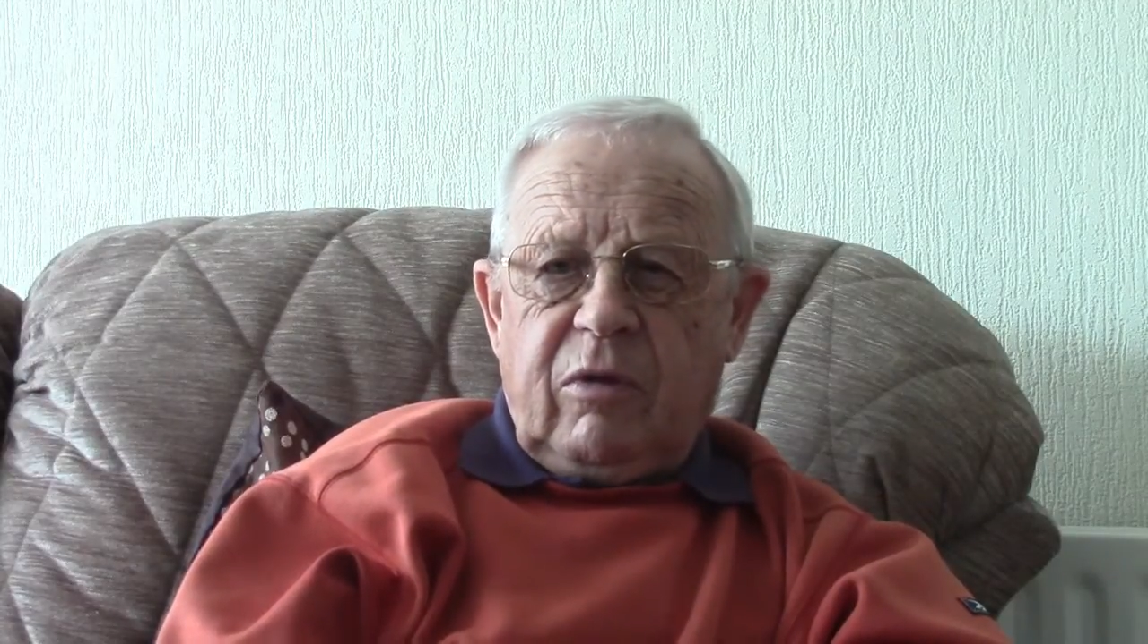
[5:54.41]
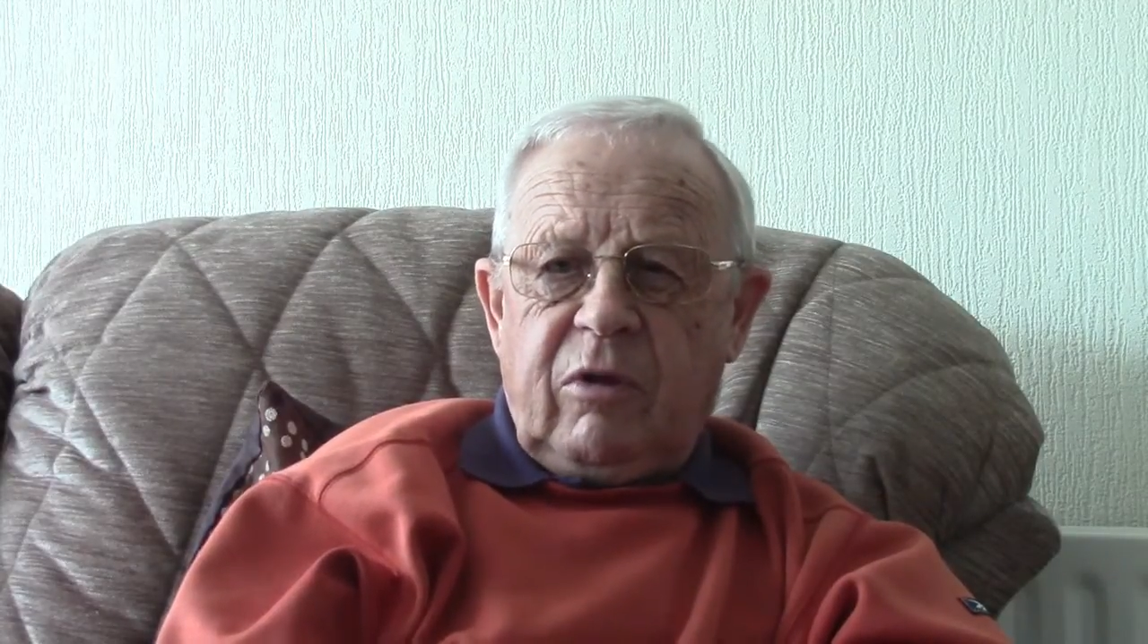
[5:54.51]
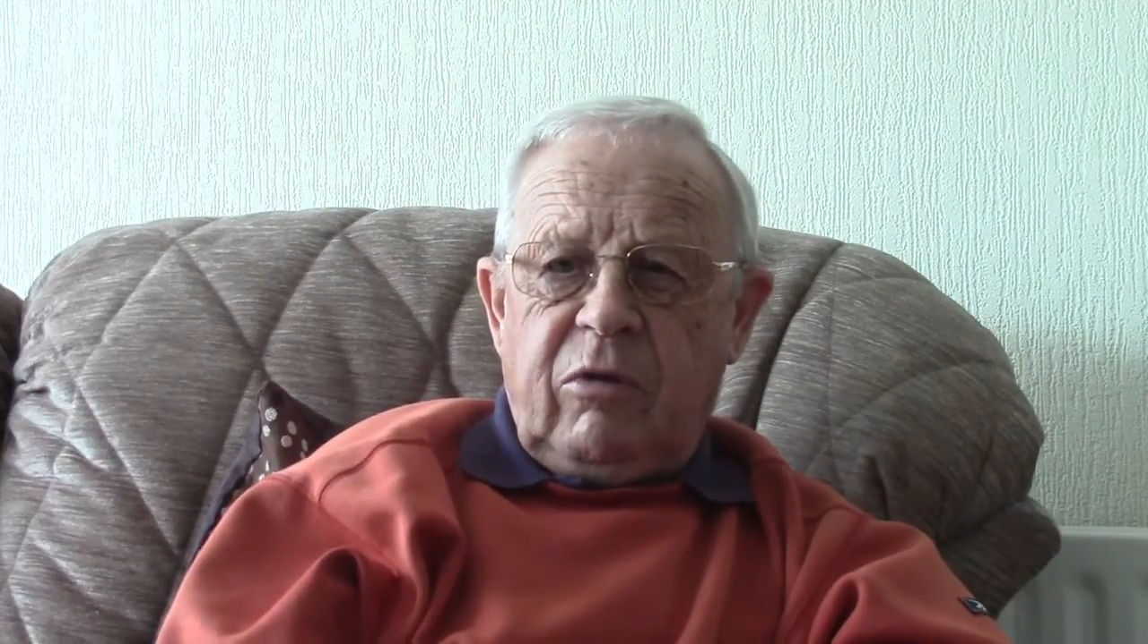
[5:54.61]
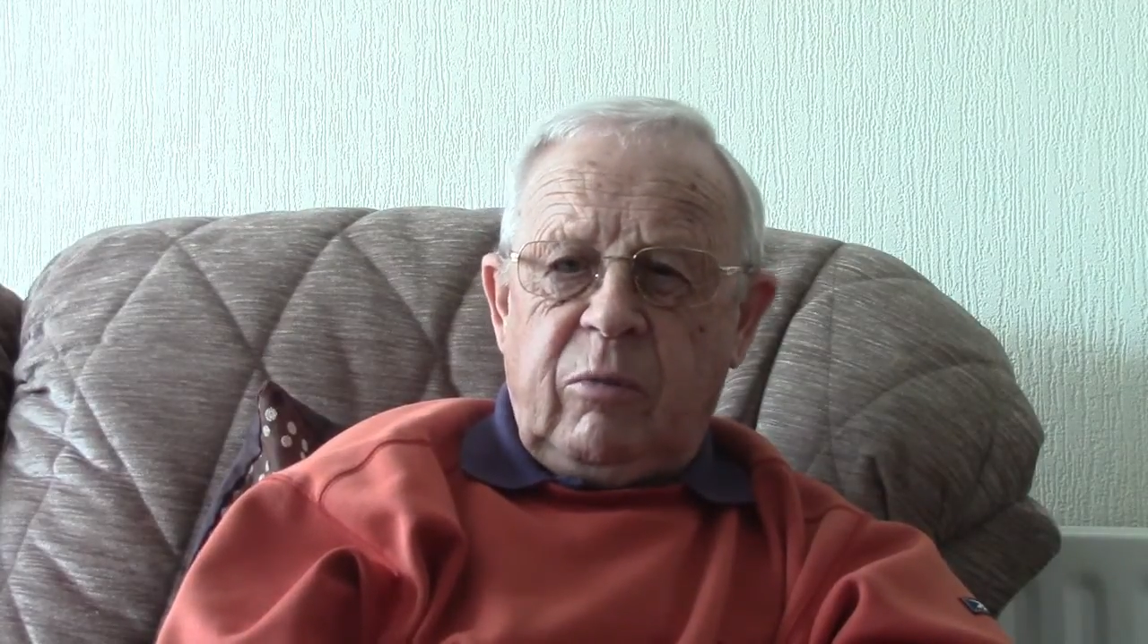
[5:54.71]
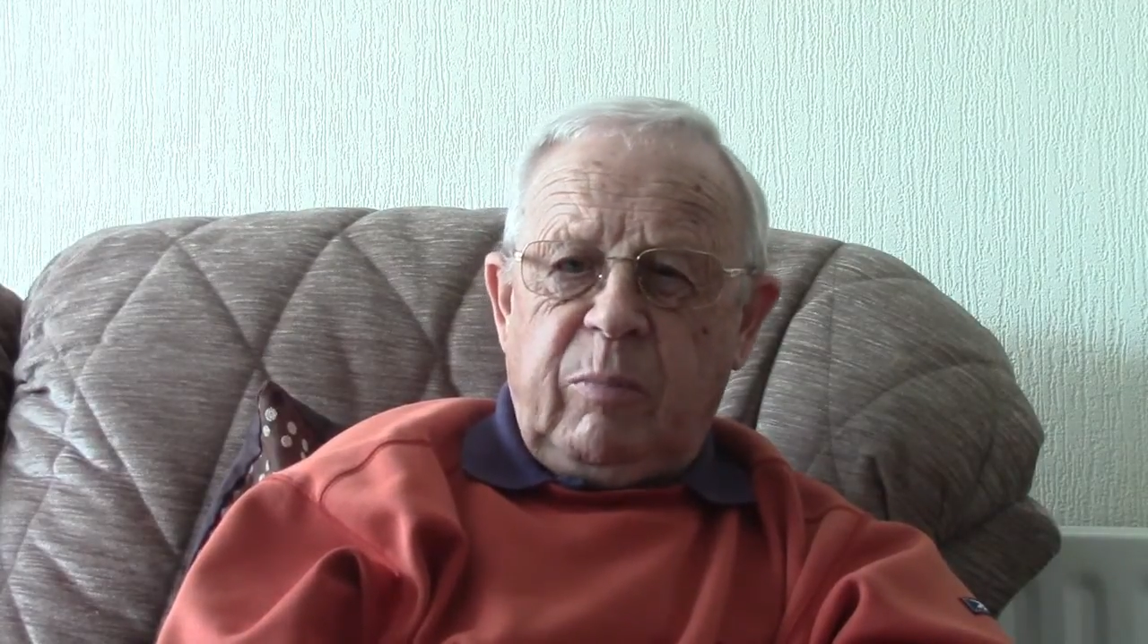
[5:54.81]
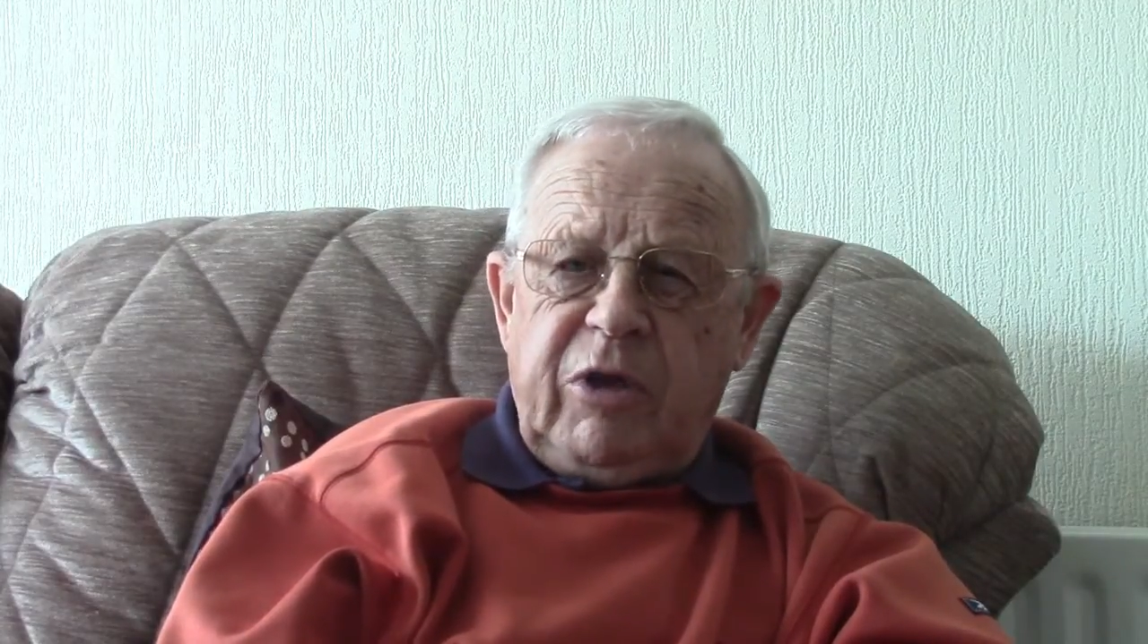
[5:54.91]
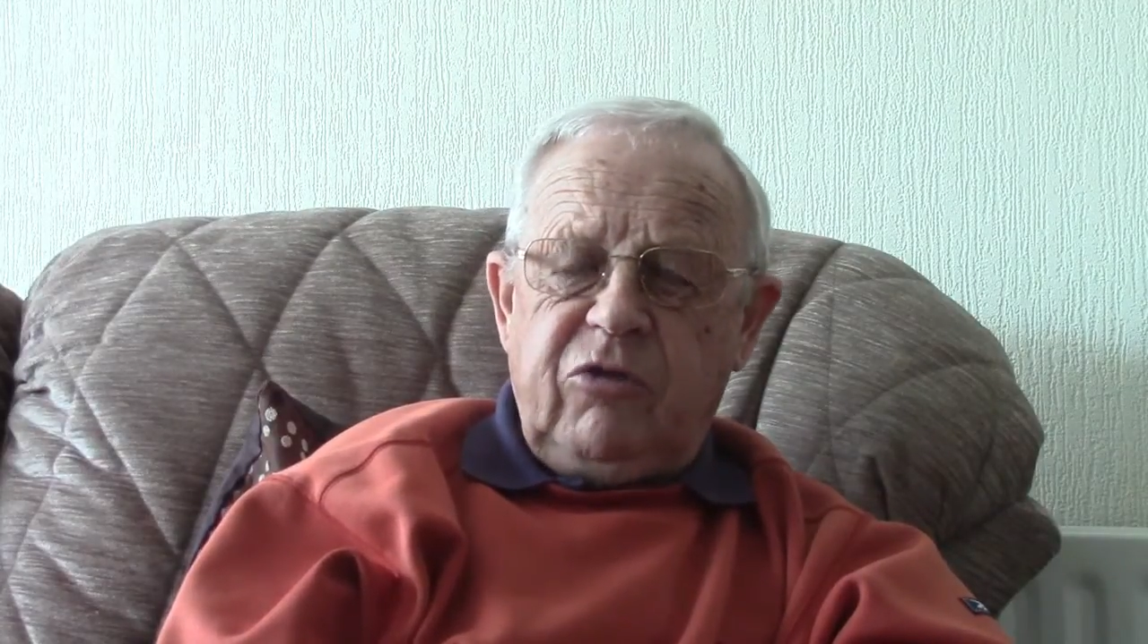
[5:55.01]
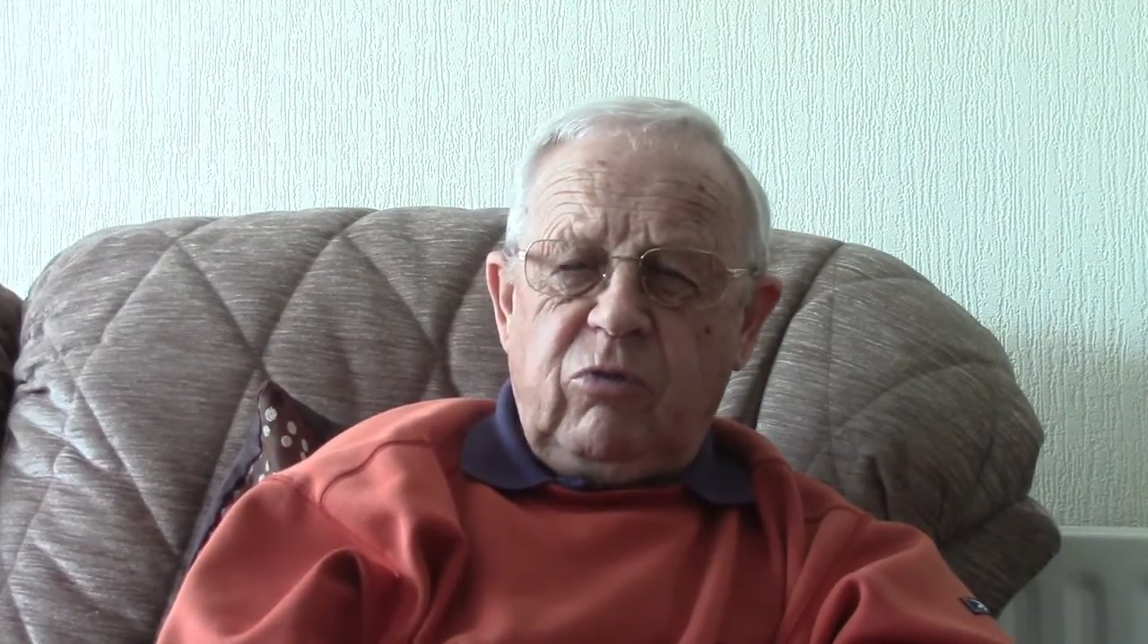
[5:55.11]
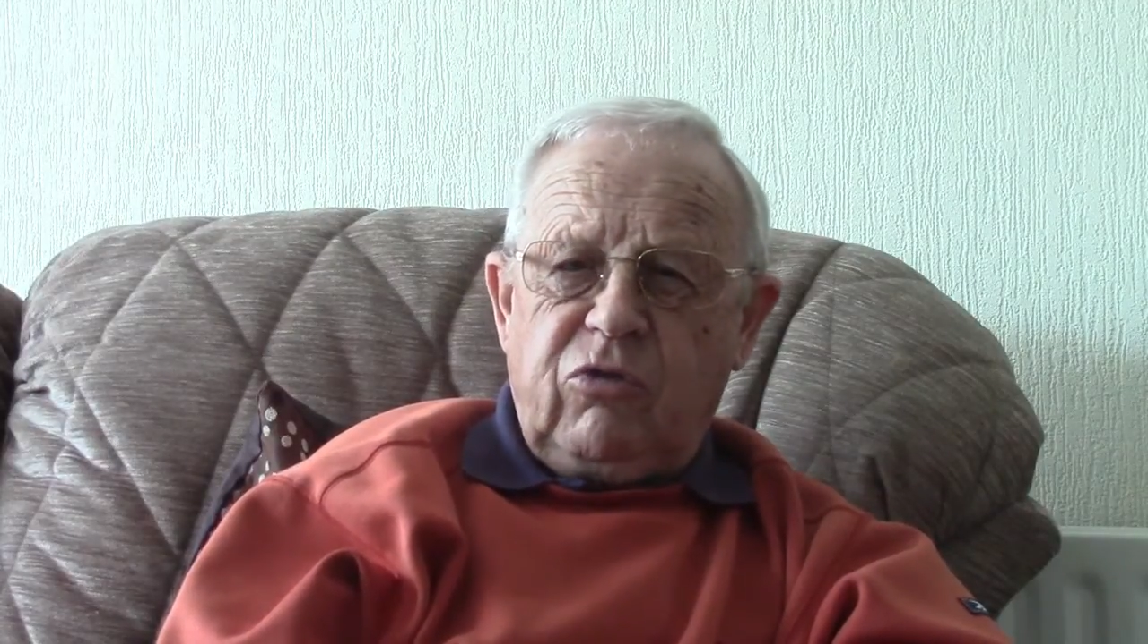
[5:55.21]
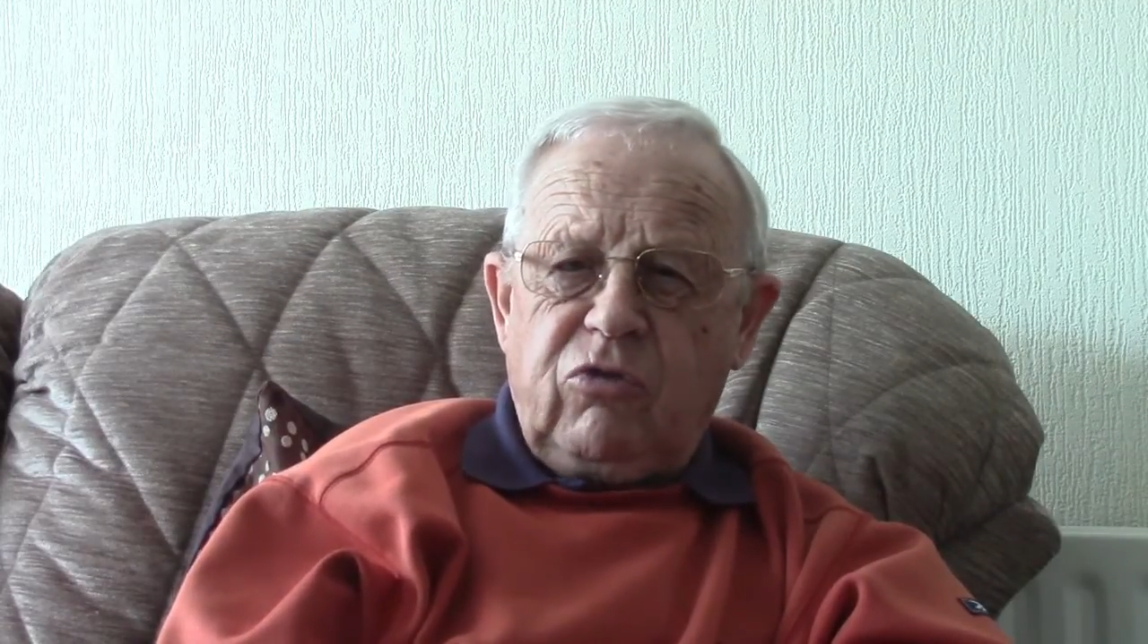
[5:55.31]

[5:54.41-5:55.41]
and the beach was